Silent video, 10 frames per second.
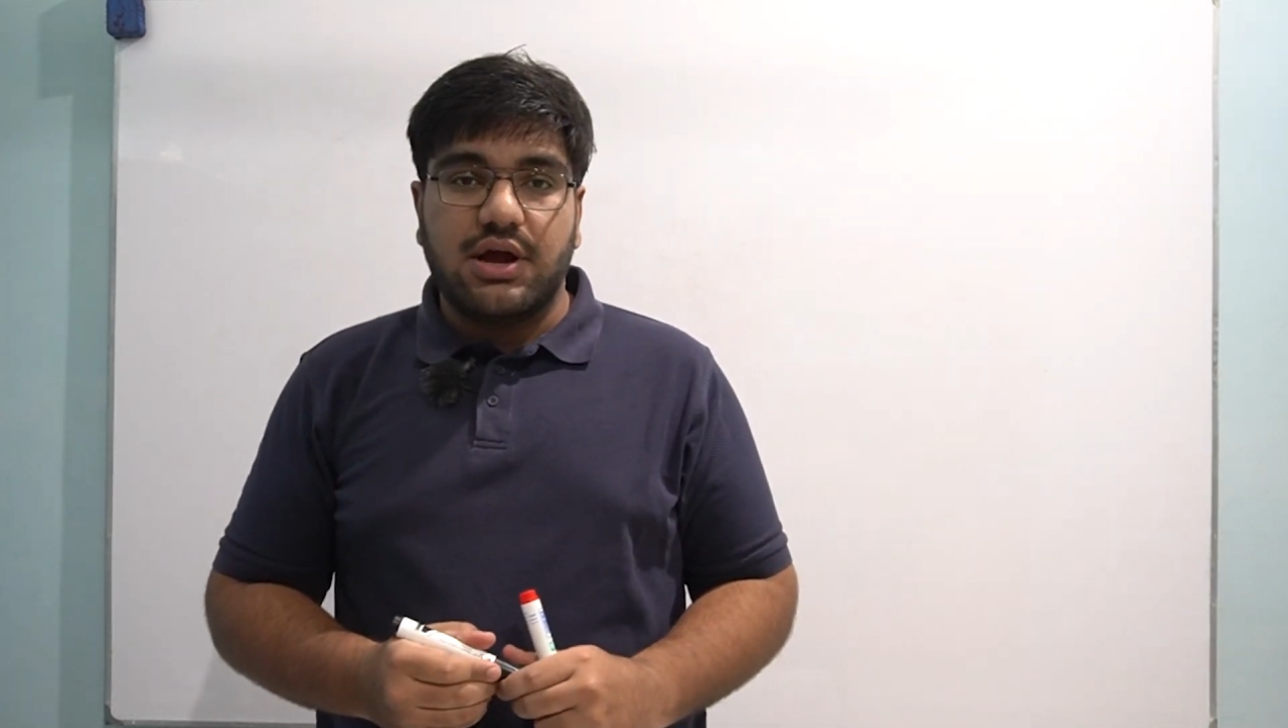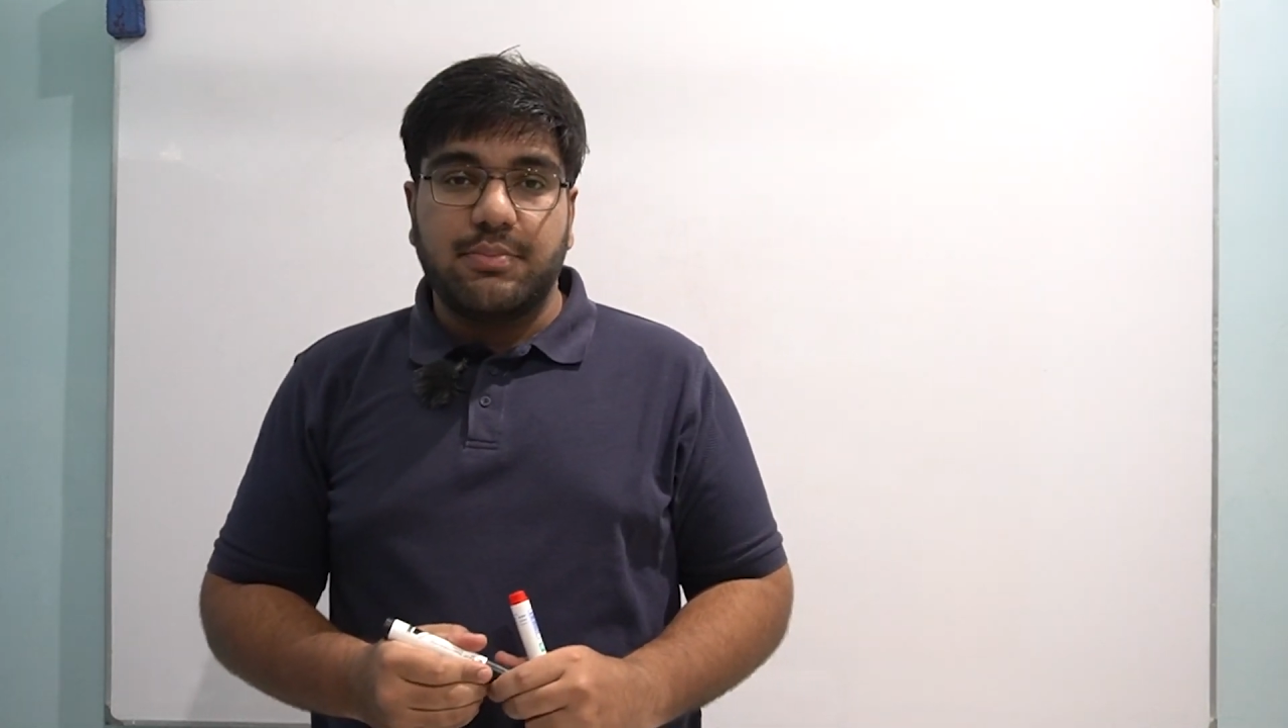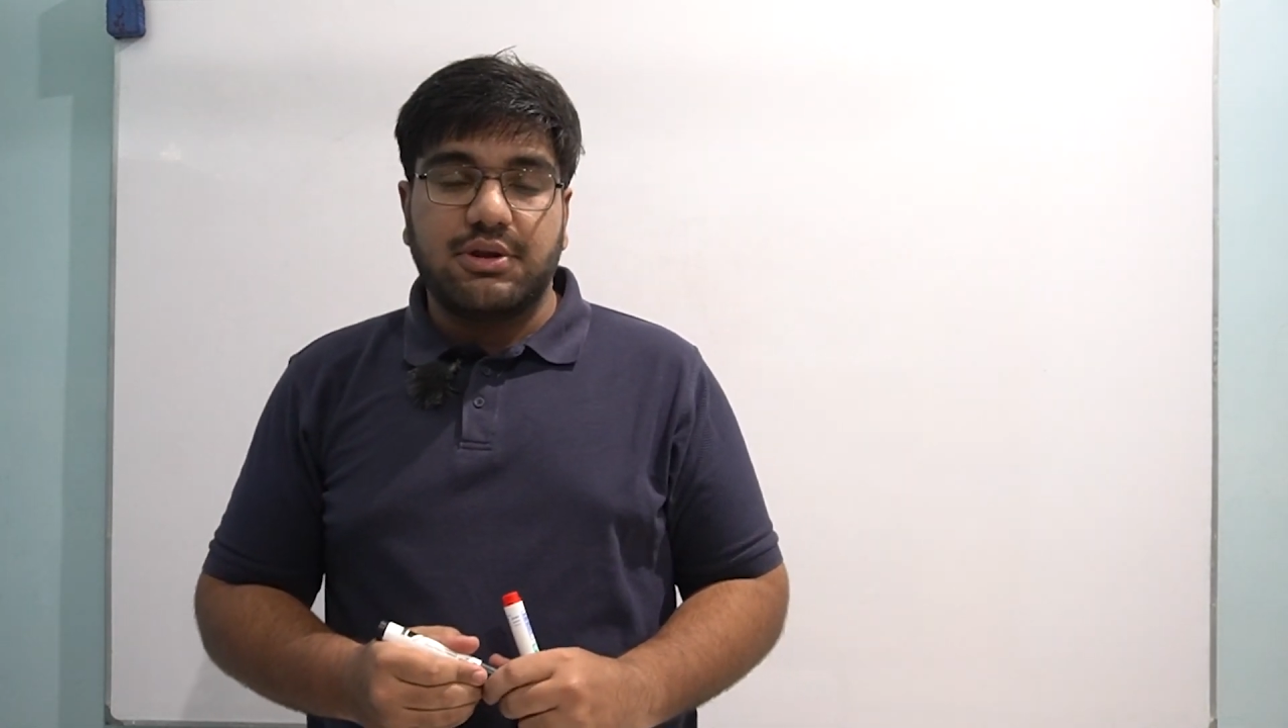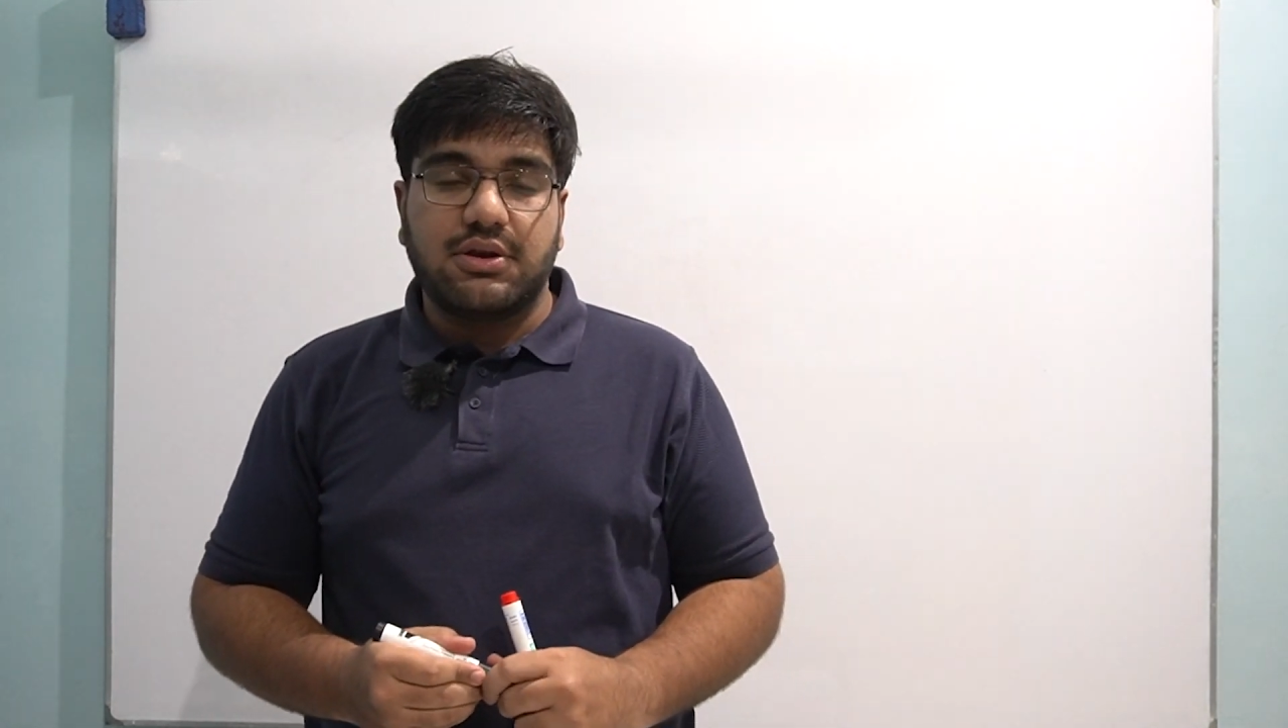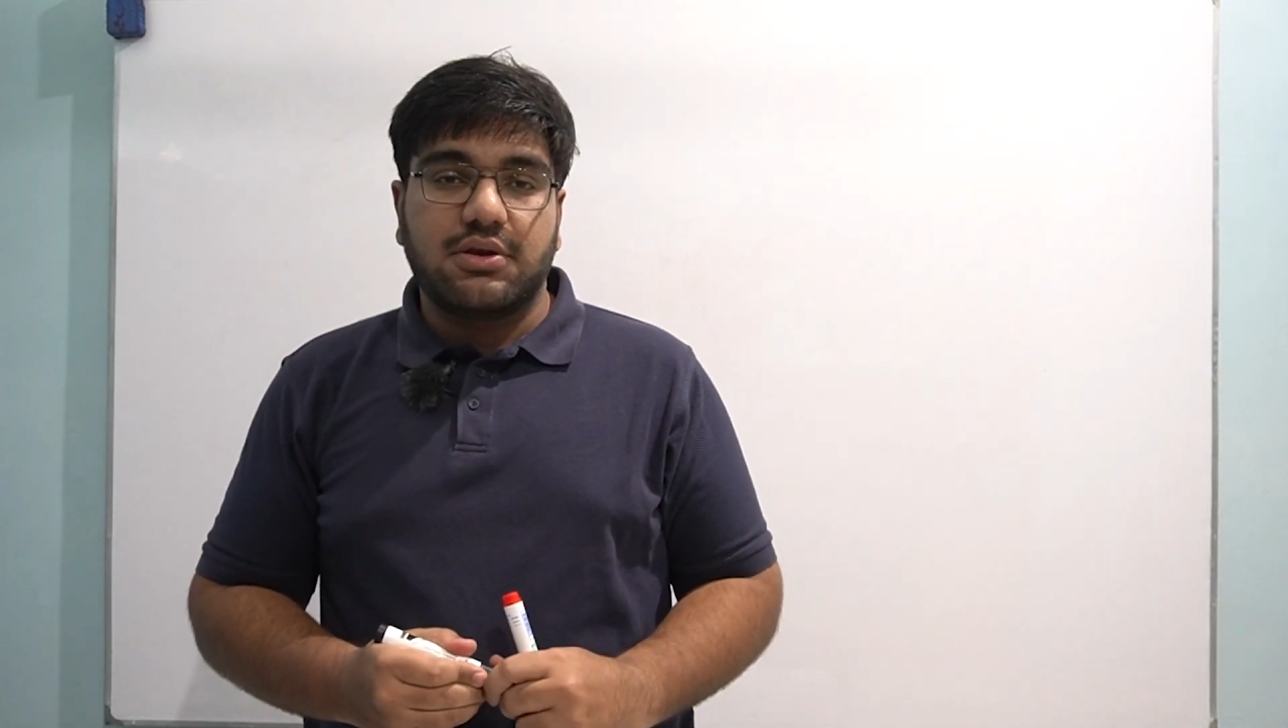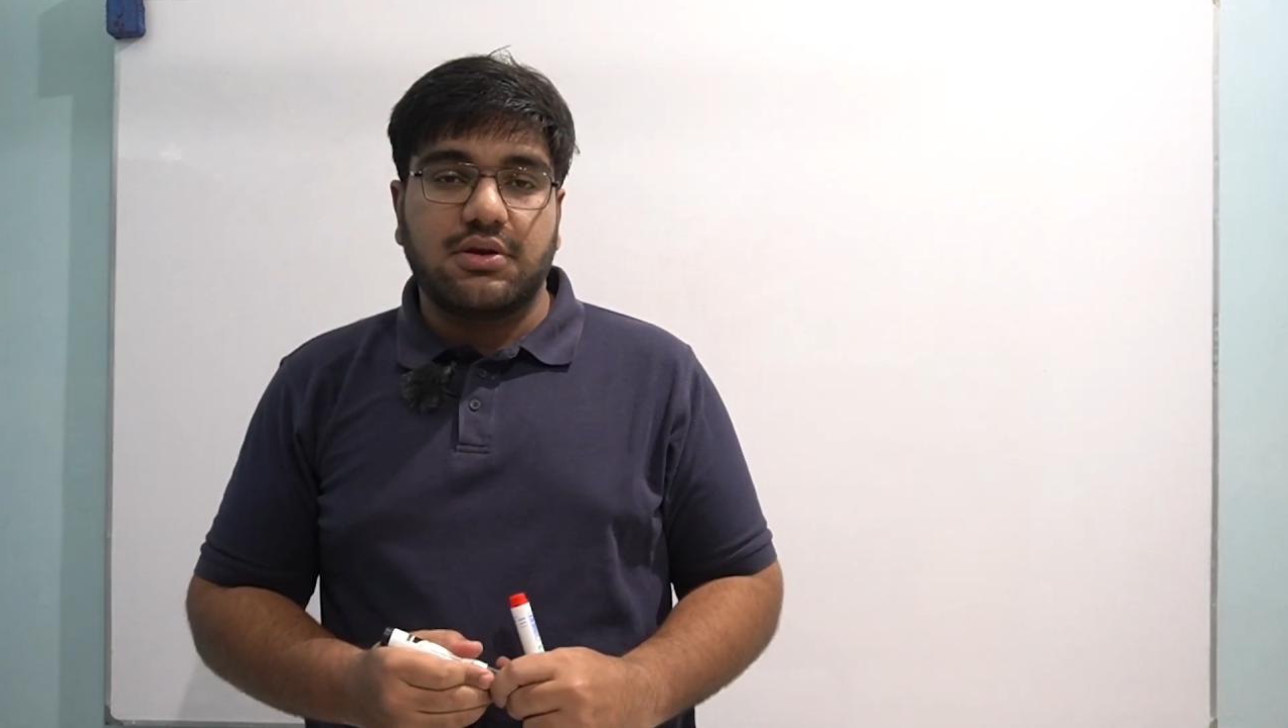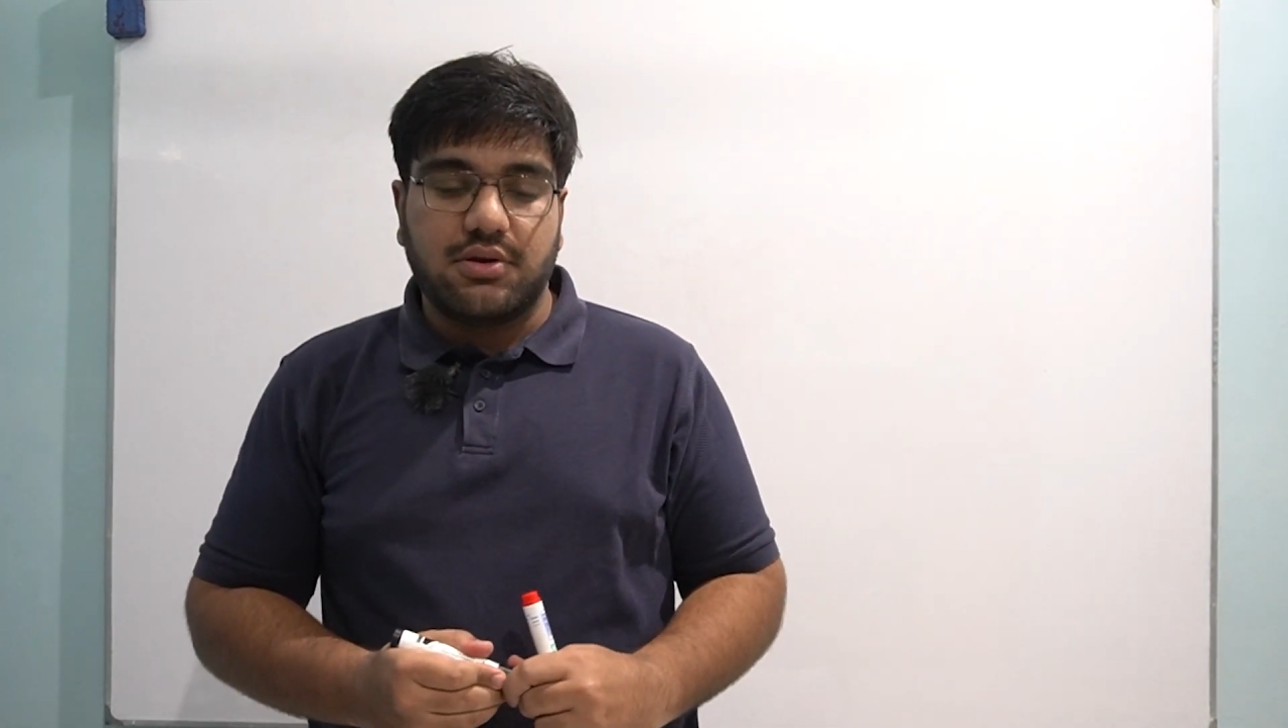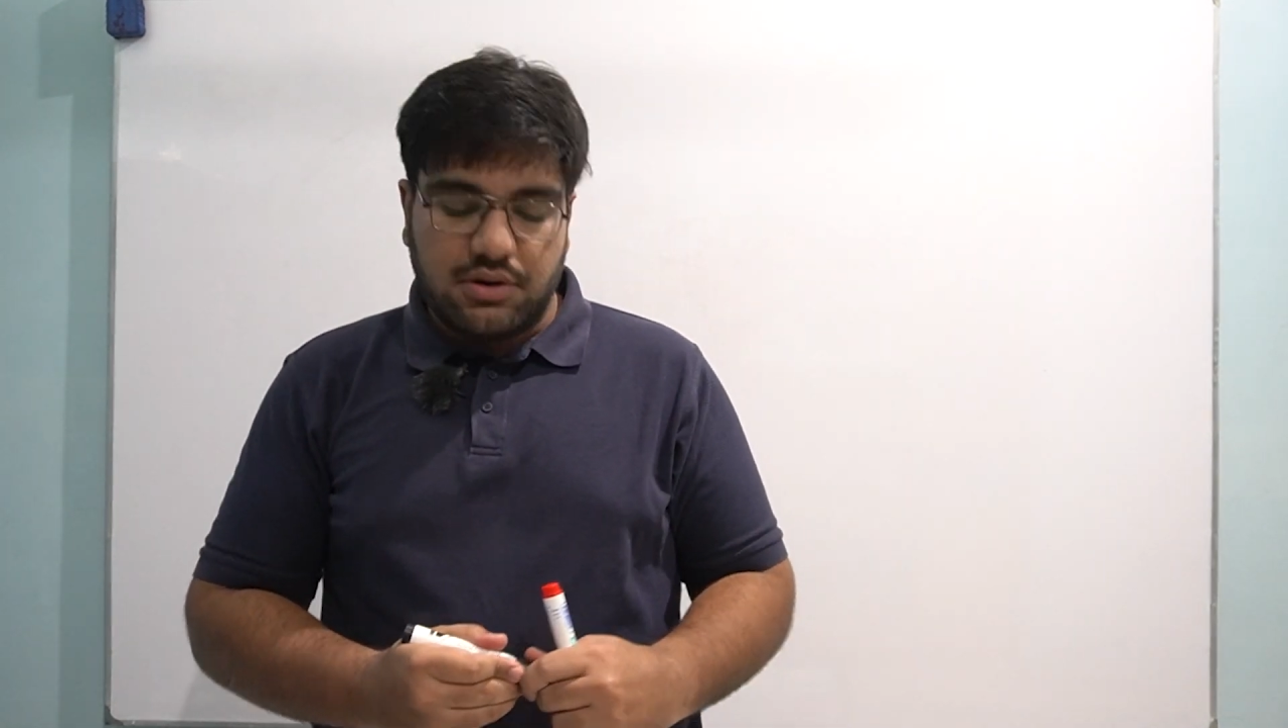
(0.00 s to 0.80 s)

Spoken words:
I mean,